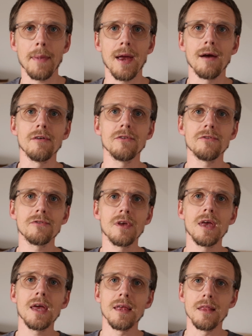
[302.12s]
parents
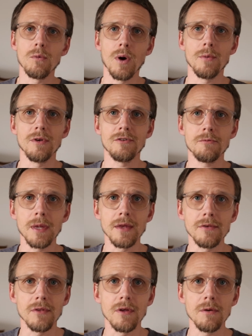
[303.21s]
in the way we speak
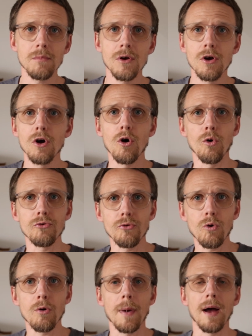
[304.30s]
to them or
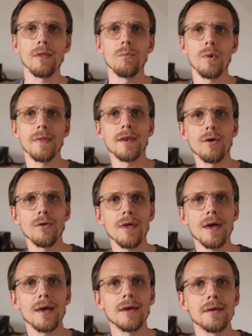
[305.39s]
talk about them when they're not
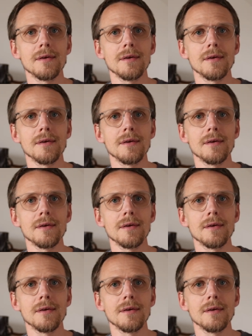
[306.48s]
there.